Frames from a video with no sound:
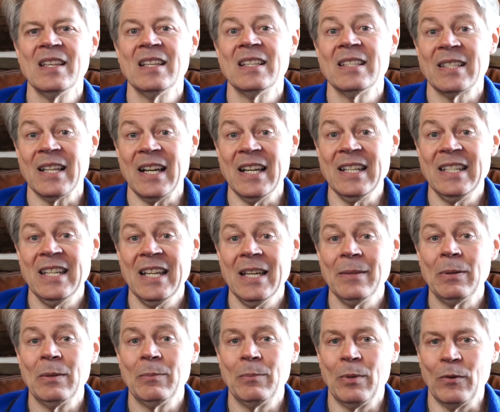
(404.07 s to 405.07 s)
Side
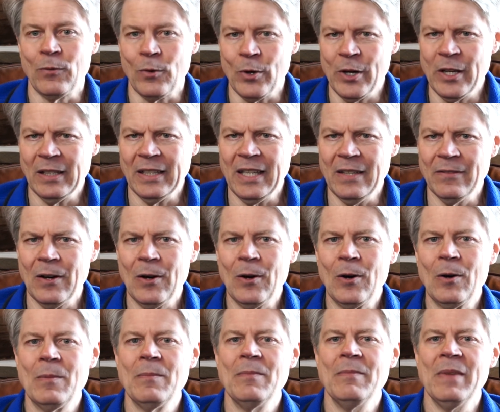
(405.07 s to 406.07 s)
tip, before you leave
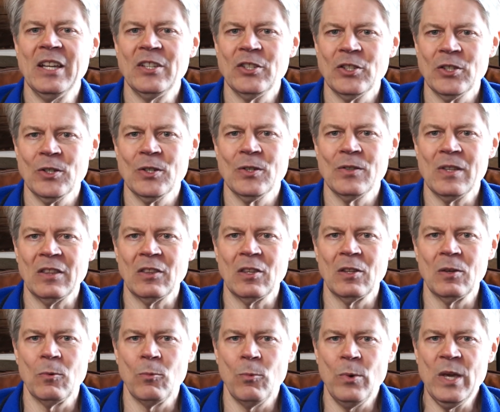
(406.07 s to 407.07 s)
home, make sure that
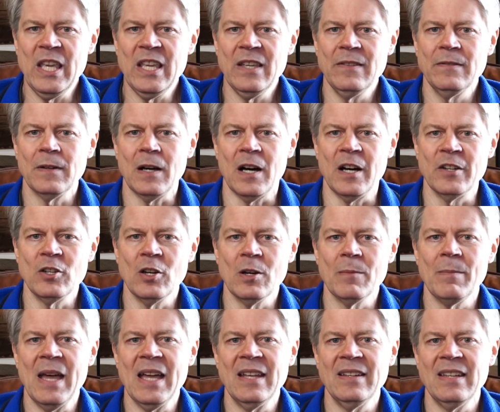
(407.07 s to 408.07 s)
the weave on your
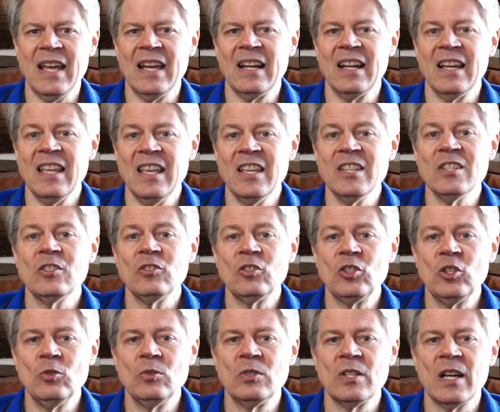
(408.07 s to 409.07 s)
bandana isn't
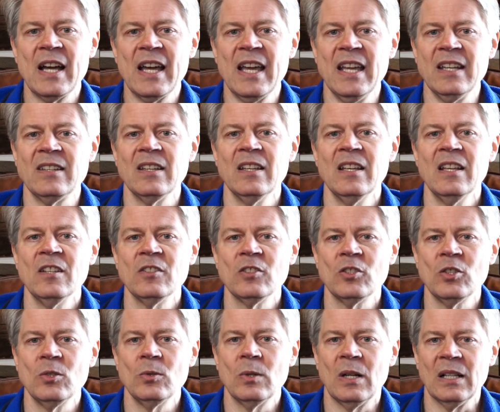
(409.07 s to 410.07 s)
too tight
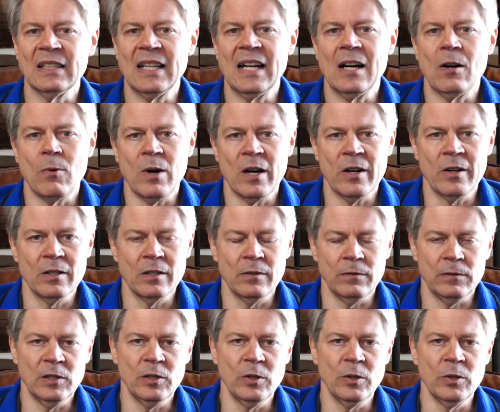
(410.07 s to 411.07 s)
to allow water to
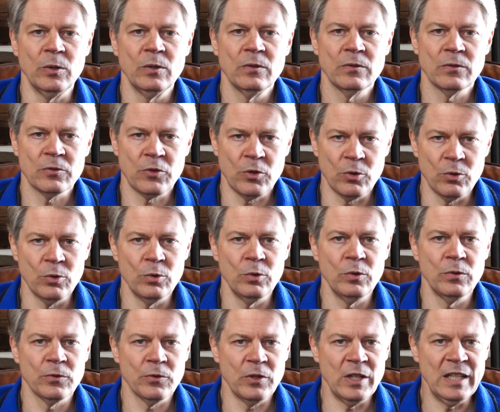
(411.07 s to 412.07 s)
flow through
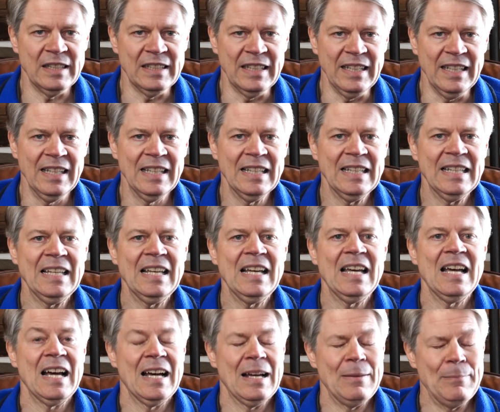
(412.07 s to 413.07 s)
freely.
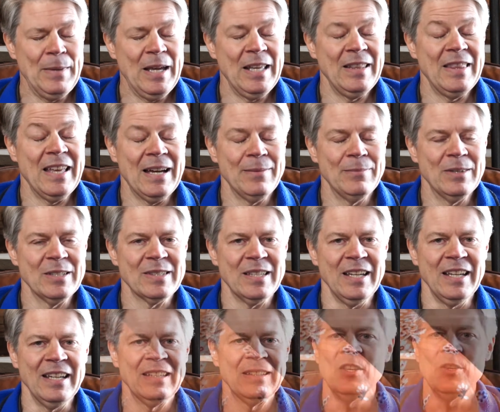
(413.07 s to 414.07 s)
Made that
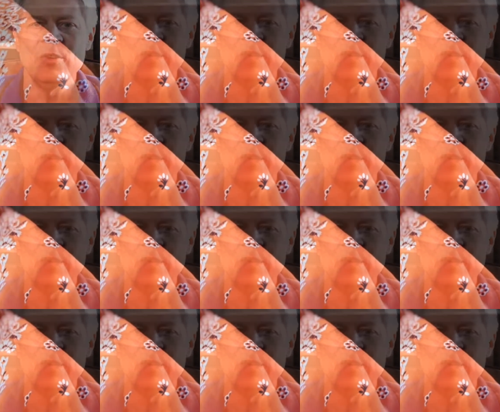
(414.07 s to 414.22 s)
mistake. You